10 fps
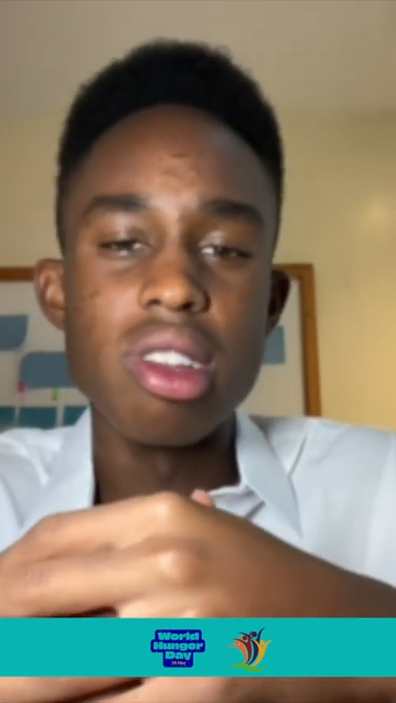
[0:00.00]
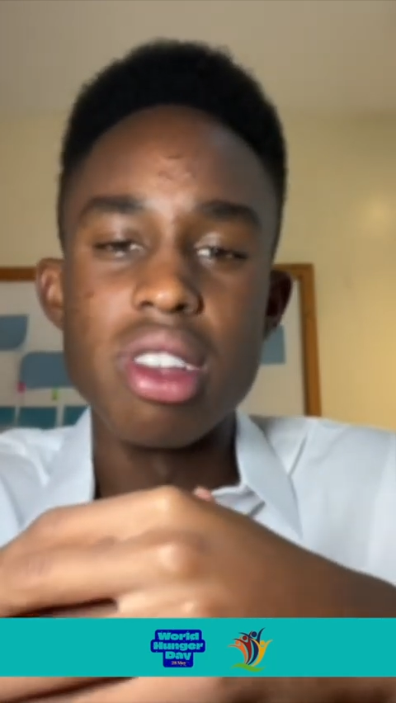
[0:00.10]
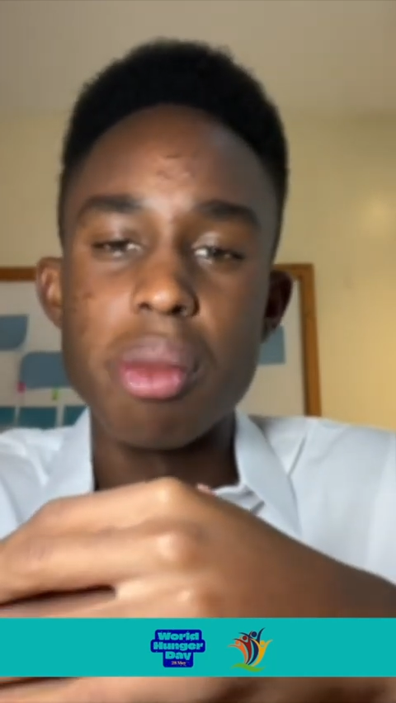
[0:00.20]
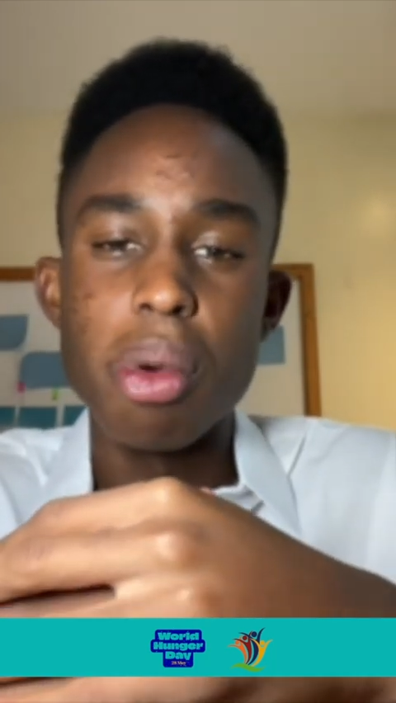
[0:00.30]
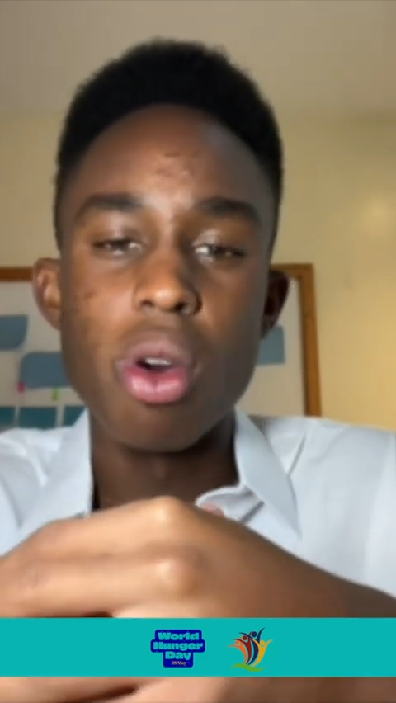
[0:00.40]

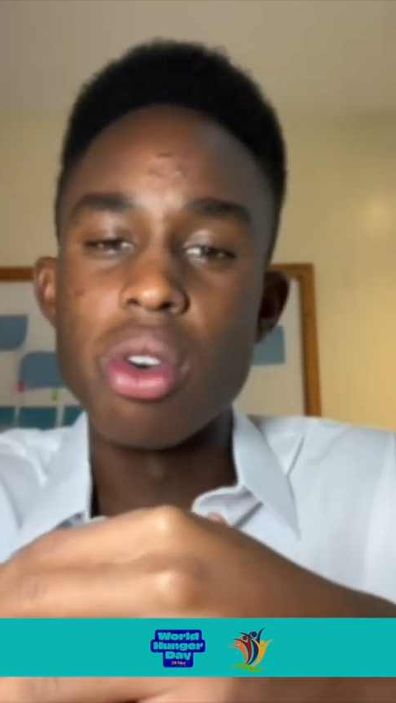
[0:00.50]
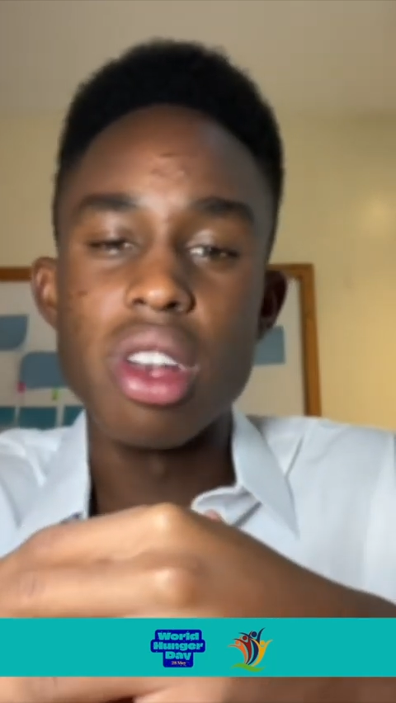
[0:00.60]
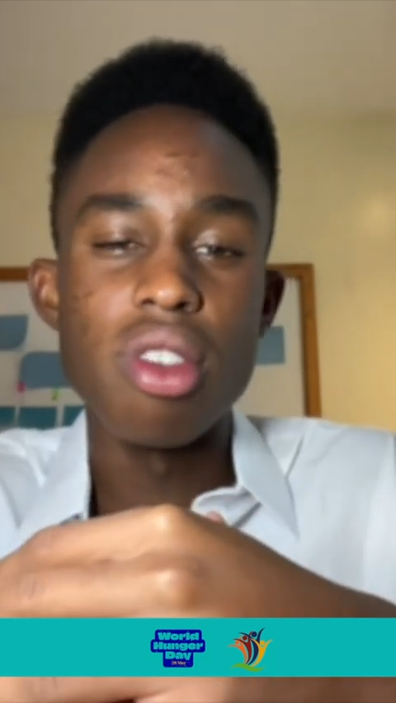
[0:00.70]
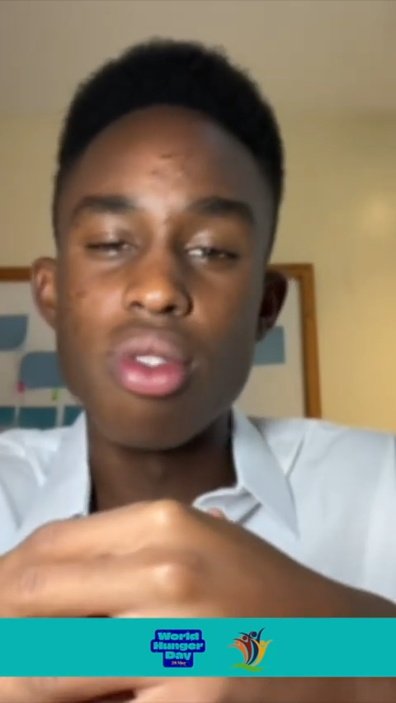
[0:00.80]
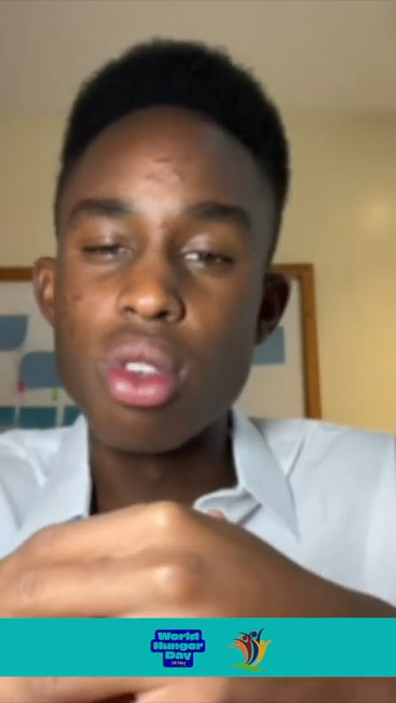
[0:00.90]
that
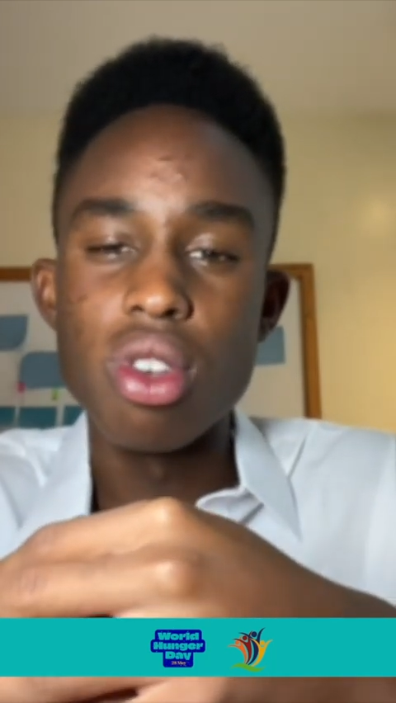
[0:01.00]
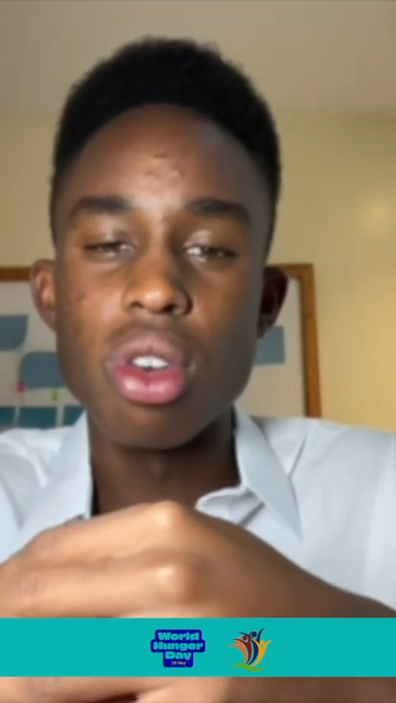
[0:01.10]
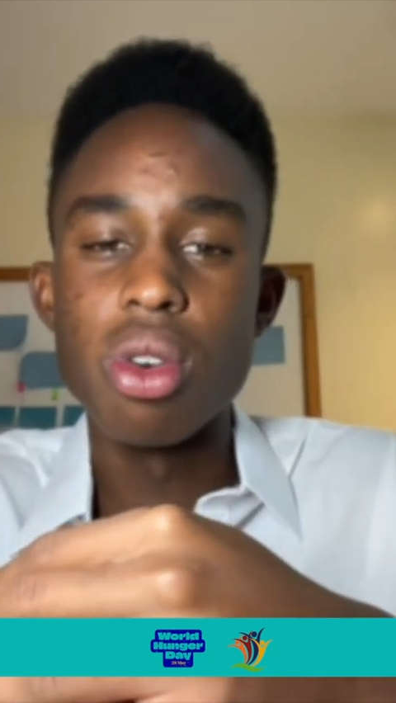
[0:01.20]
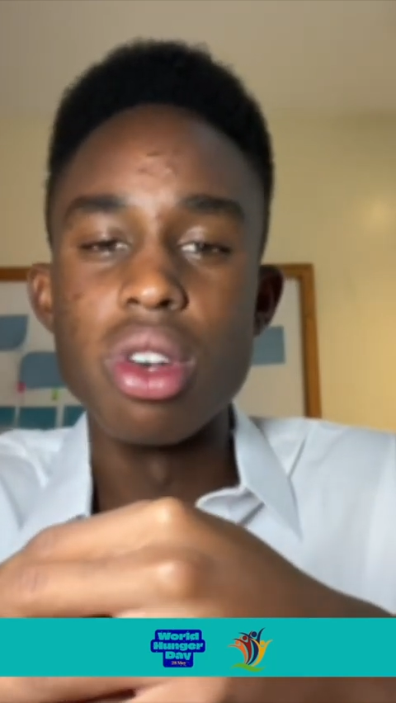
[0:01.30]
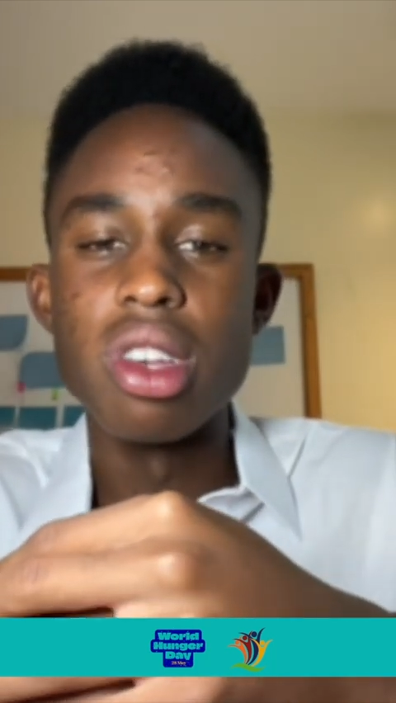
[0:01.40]
prioritize food
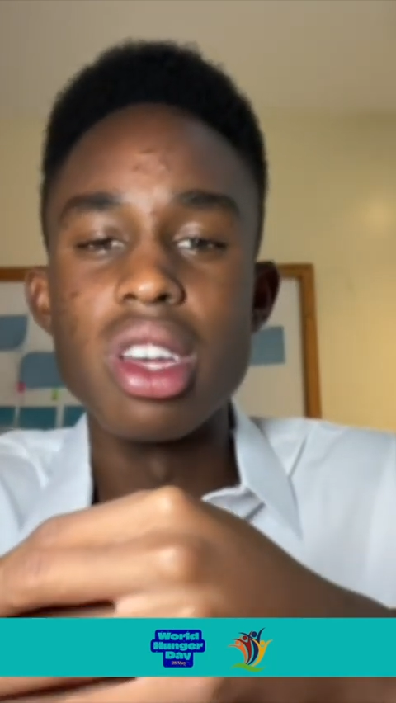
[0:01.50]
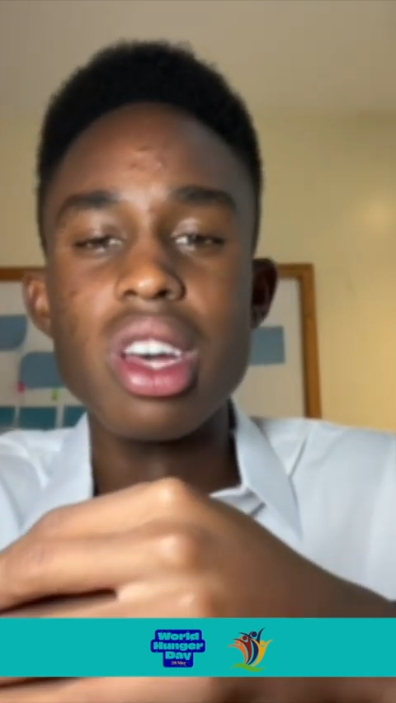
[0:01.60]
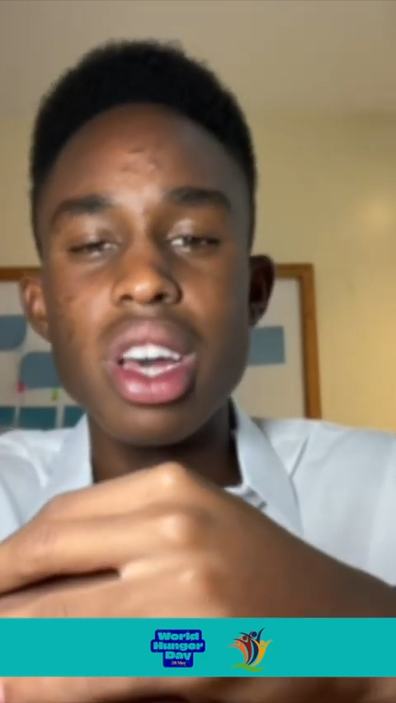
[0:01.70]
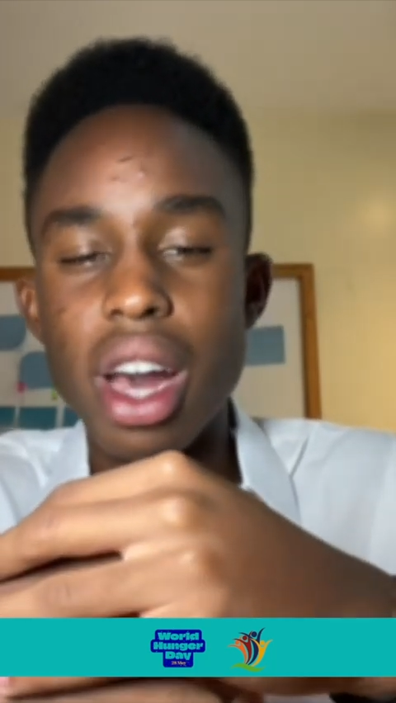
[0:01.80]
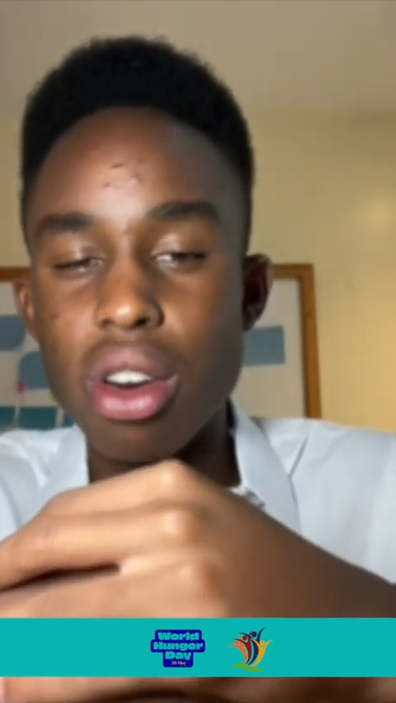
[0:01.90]
security
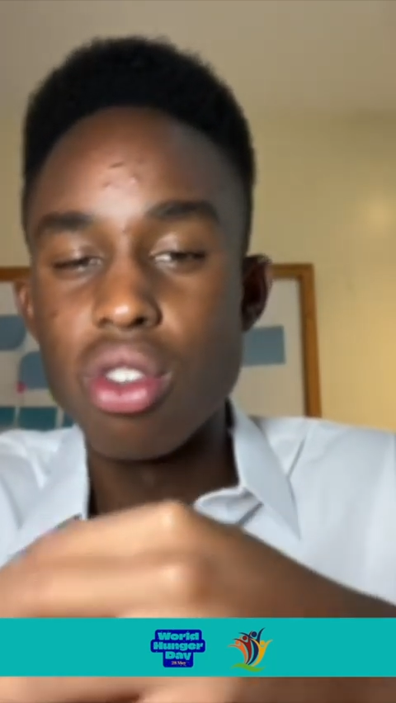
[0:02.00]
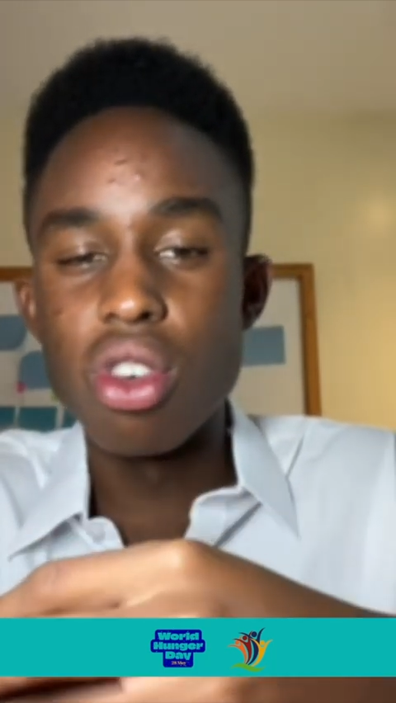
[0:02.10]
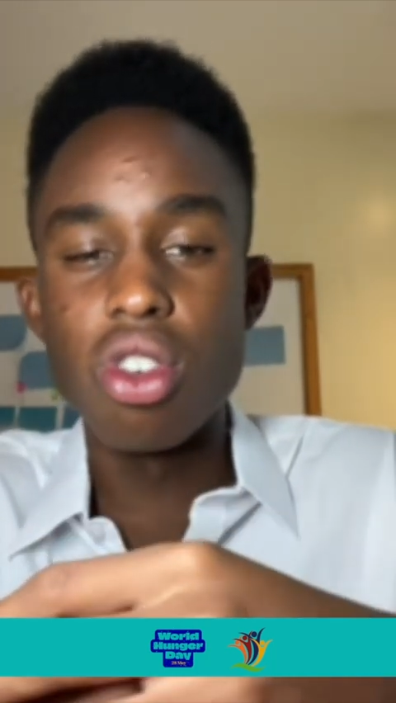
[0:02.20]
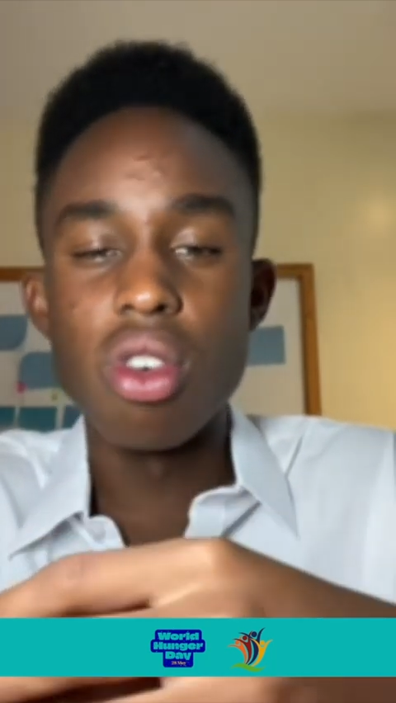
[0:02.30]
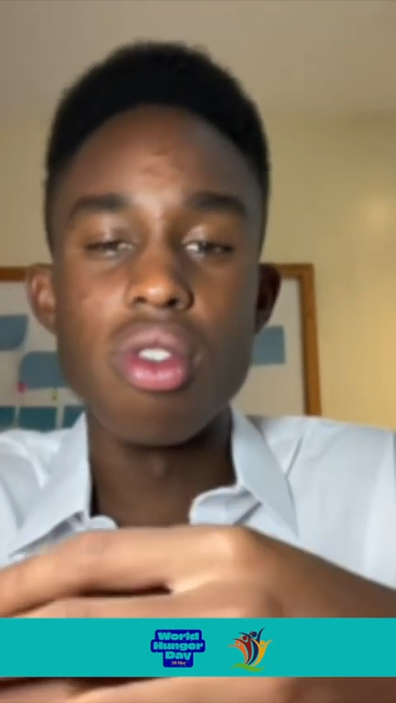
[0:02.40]
and
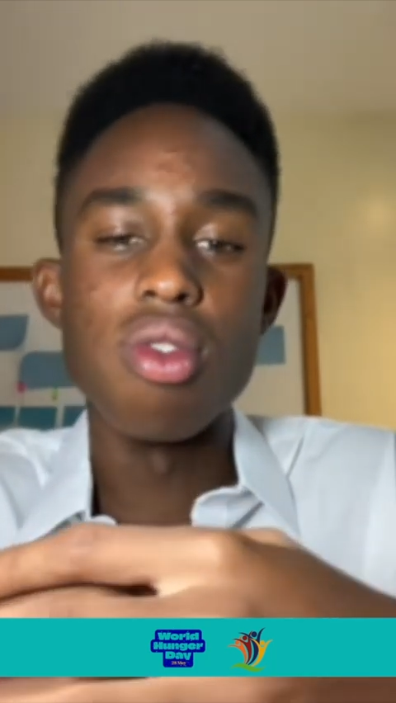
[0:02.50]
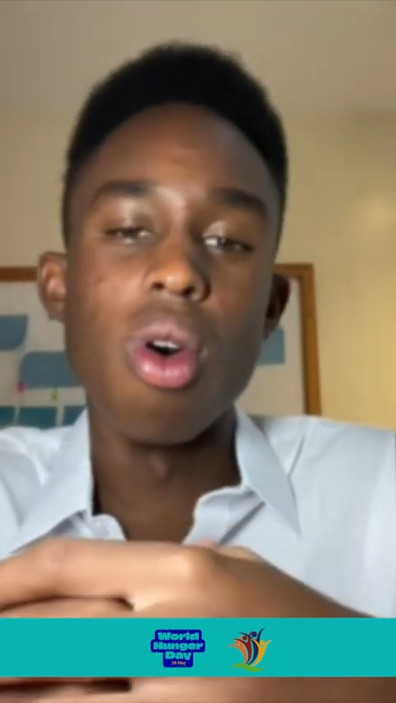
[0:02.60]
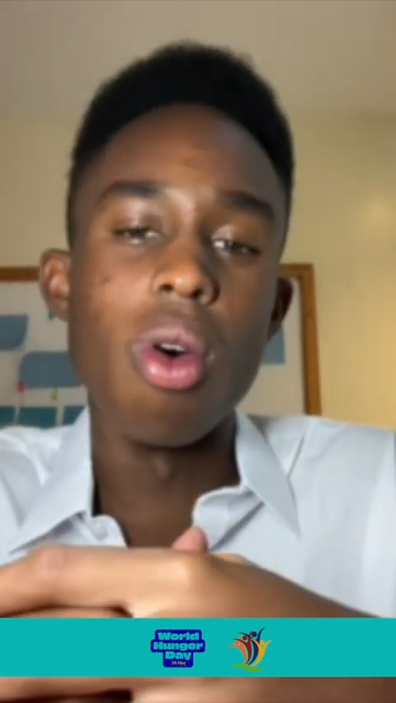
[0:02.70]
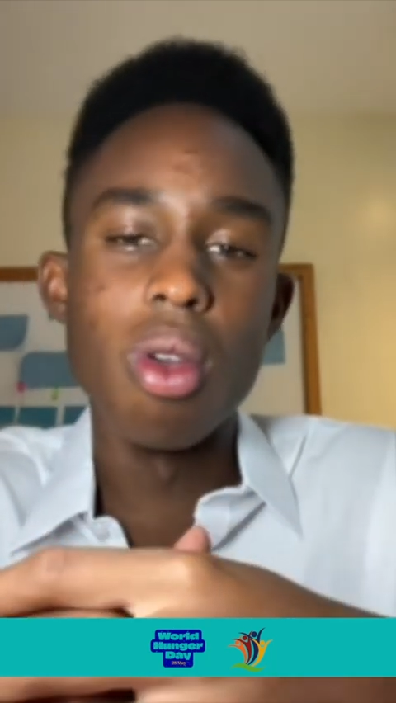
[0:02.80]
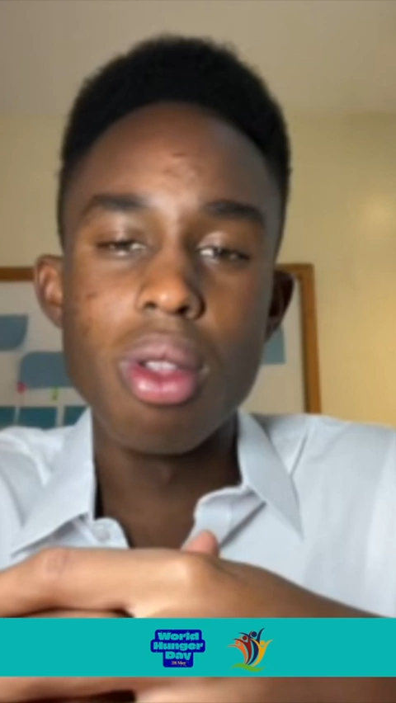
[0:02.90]
nutrition for
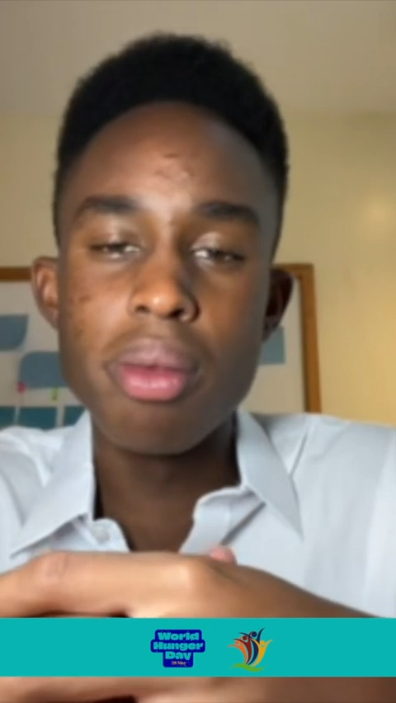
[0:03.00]
all.